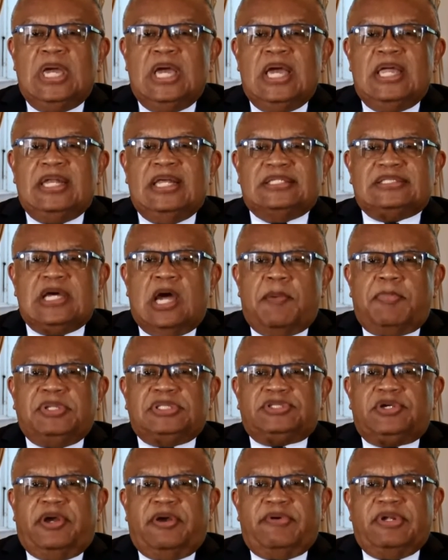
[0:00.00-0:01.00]
This
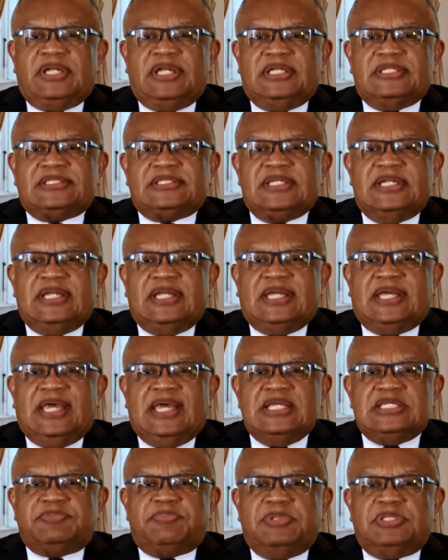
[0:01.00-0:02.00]
arbitrariness in
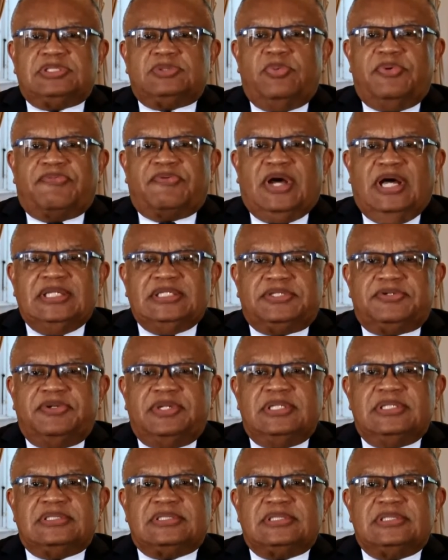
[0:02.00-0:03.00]
engagement with
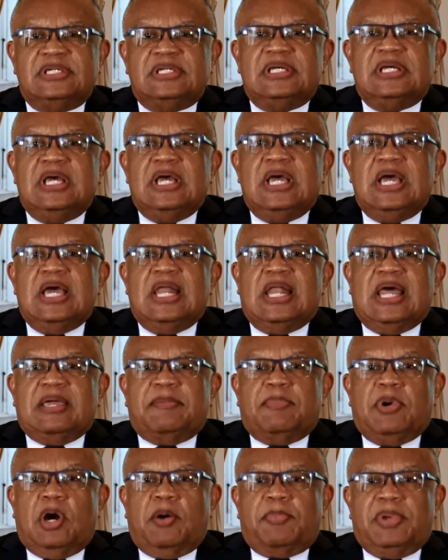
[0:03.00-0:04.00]
countries like
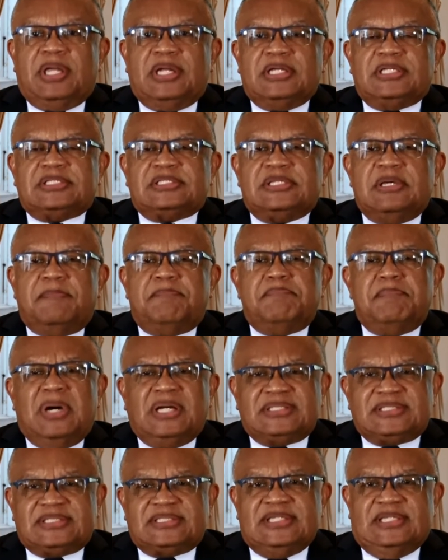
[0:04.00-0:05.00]
Barbados
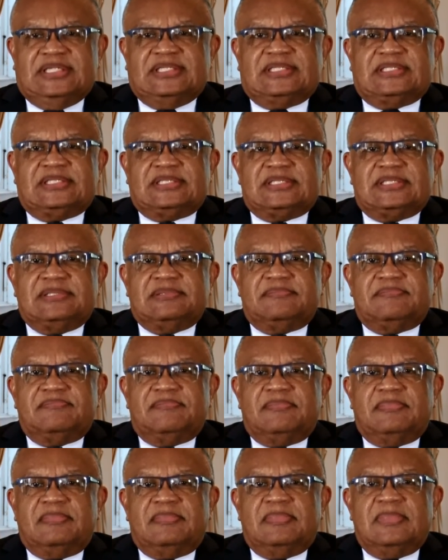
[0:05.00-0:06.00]
must cease.
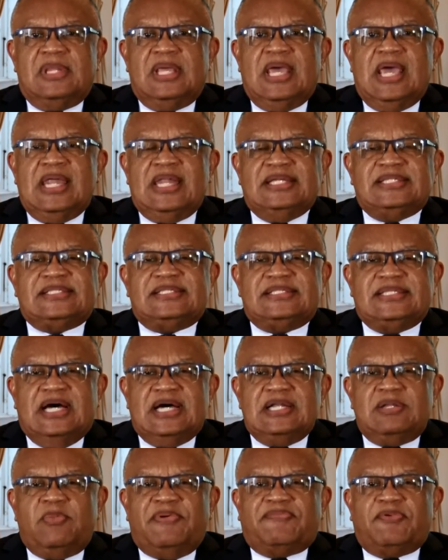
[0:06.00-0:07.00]
It is
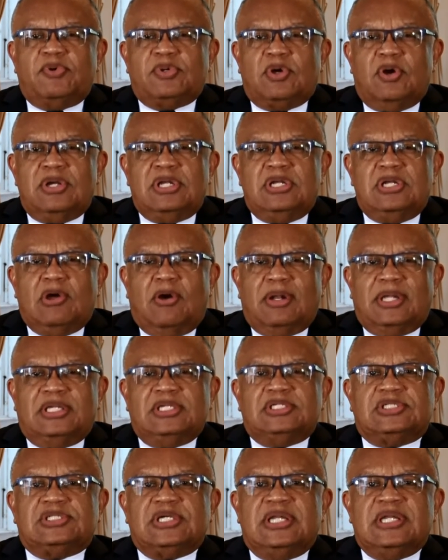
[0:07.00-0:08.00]
done without our
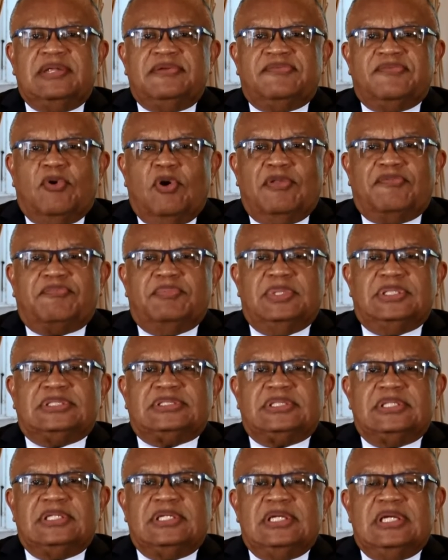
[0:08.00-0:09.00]
knowledge and involvement.
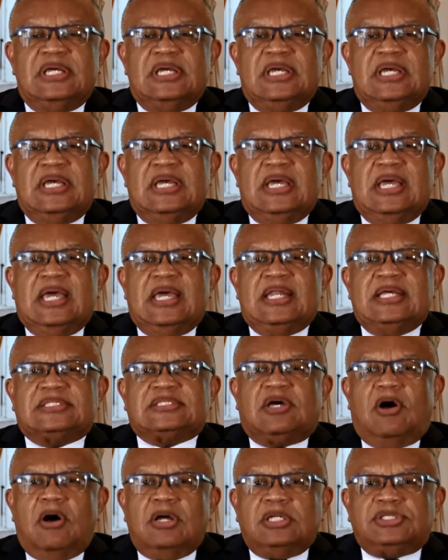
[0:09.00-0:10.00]
It is
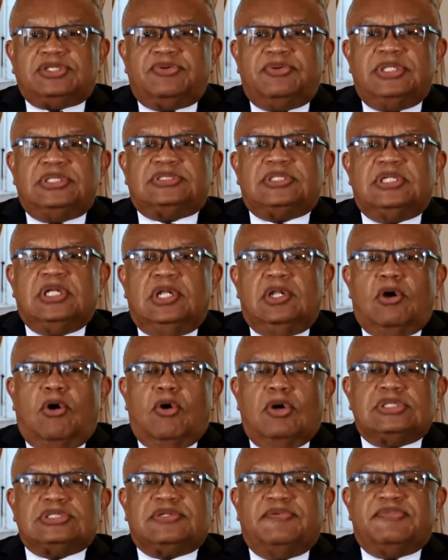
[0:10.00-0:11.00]
contrary to the
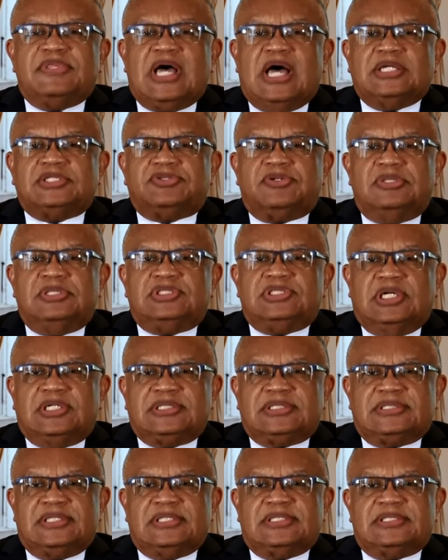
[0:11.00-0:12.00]
laws of natural
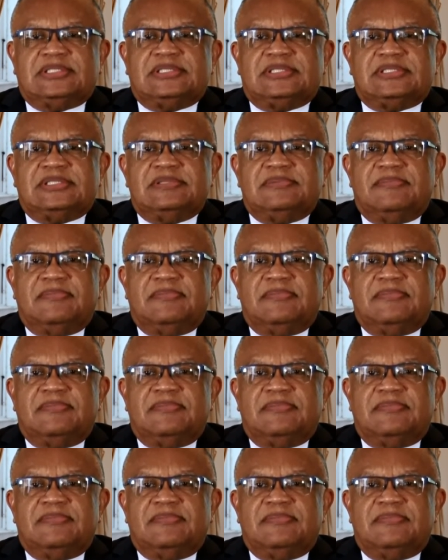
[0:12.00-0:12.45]
justice.